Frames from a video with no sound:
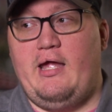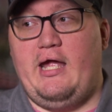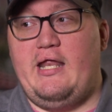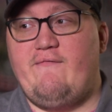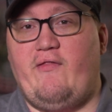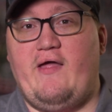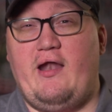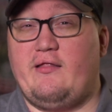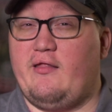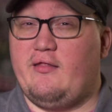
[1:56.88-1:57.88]
And even
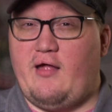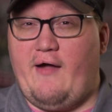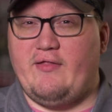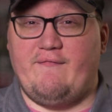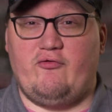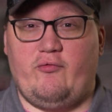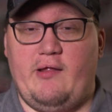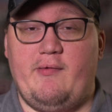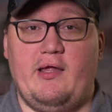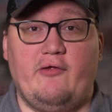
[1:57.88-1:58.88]
then, it's a soft
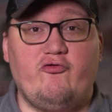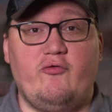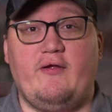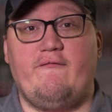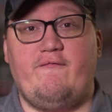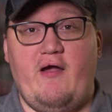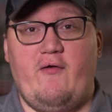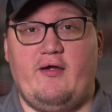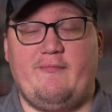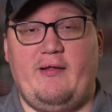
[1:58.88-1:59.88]
720p unless you're using
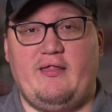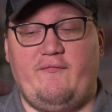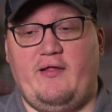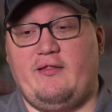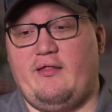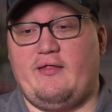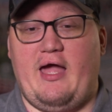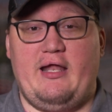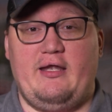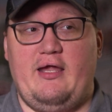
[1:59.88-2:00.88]
very expensive lenses
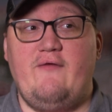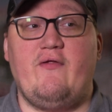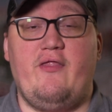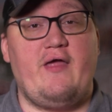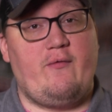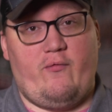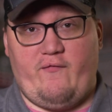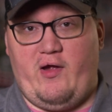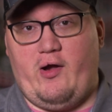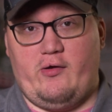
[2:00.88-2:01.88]
that even then were
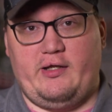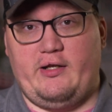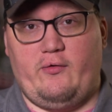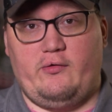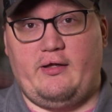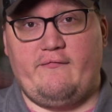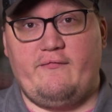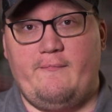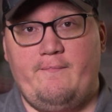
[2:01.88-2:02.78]
very hard to get a hold of.